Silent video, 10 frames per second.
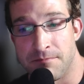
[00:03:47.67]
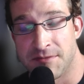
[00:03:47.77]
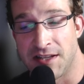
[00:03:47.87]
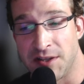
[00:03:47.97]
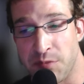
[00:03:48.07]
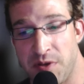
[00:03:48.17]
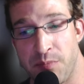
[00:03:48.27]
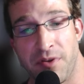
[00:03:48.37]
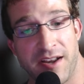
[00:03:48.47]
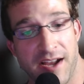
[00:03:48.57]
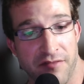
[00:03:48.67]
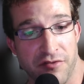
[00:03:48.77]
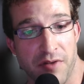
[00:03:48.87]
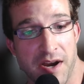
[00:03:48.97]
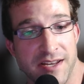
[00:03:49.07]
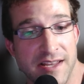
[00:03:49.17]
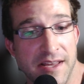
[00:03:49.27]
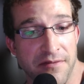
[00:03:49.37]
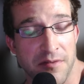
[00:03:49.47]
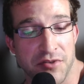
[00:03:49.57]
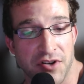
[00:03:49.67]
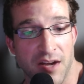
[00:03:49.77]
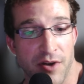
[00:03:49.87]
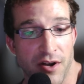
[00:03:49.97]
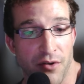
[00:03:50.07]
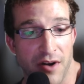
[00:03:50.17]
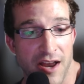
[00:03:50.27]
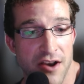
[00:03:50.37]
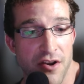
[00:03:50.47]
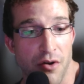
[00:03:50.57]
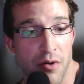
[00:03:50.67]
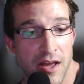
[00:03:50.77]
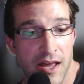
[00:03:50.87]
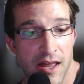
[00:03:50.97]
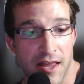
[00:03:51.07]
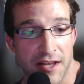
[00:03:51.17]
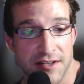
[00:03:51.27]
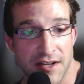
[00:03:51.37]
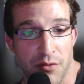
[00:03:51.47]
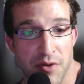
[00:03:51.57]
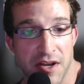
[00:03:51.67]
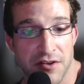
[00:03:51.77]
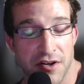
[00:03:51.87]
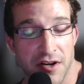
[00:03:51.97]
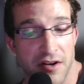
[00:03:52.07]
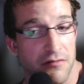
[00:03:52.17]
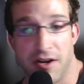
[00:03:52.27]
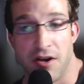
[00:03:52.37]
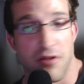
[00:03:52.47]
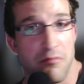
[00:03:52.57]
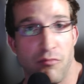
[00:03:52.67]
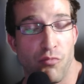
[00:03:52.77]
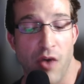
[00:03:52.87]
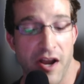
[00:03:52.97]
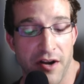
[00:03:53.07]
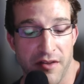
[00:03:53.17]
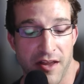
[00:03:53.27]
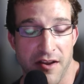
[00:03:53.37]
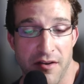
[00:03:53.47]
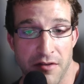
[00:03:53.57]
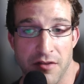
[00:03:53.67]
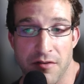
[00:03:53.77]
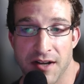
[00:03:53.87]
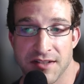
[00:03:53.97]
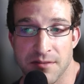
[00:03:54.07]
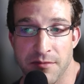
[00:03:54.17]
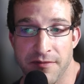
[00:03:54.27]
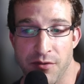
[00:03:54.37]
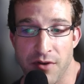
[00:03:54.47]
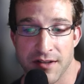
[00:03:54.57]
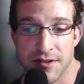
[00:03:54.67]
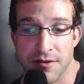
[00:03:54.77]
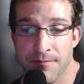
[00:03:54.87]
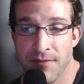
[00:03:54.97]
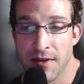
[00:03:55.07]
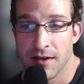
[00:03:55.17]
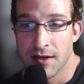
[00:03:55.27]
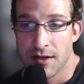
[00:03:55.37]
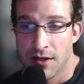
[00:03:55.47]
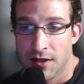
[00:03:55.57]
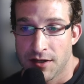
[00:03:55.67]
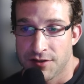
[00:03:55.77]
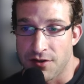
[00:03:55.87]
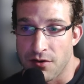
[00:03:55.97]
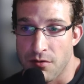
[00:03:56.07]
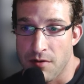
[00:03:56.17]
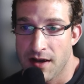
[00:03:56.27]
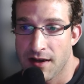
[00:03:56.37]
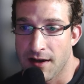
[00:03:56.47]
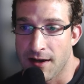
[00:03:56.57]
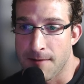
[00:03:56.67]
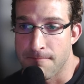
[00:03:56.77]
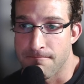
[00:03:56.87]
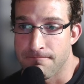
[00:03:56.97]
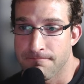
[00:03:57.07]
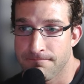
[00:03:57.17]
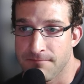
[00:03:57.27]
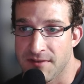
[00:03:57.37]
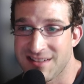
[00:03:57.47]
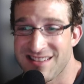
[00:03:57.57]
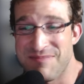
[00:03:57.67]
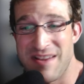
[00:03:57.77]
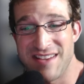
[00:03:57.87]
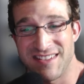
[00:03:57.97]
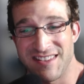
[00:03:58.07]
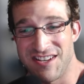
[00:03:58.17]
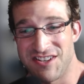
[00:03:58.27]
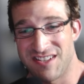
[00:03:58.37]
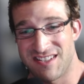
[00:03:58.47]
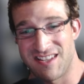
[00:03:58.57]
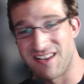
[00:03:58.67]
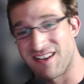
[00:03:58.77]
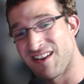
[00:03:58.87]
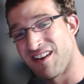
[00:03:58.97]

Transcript: telling people that have gray teeth from trauma or endo that we can turn it, whiter than the rest of them if you want us to. So this is basically just the